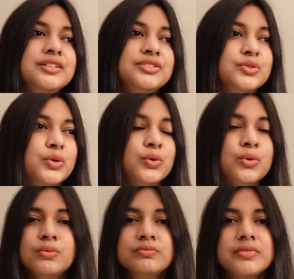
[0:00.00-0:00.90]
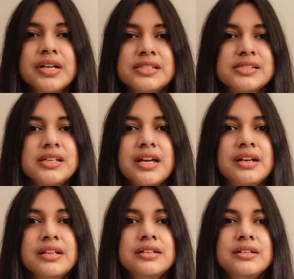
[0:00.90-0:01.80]
So it's
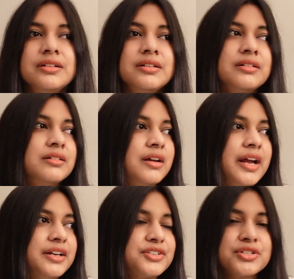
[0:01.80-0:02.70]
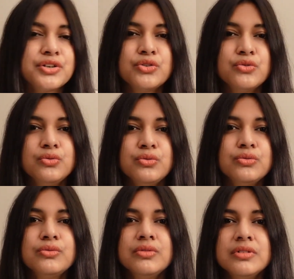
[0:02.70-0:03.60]
another addition
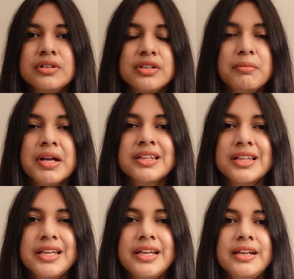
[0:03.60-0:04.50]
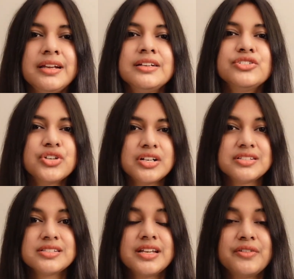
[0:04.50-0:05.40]
to the monthly
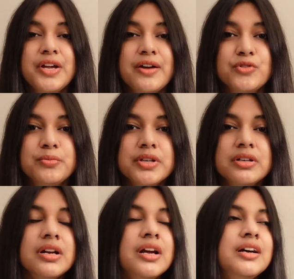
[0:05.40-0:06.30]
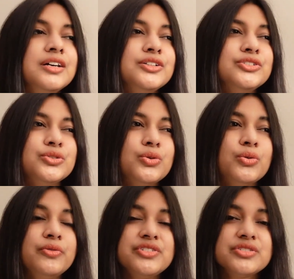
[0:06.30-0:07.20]
charges that we have to bear.
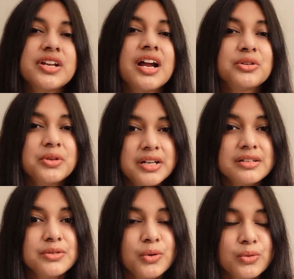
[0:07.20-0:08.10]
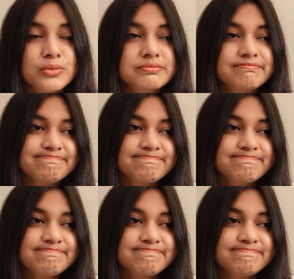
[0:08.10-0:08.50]
So we just had to let it go.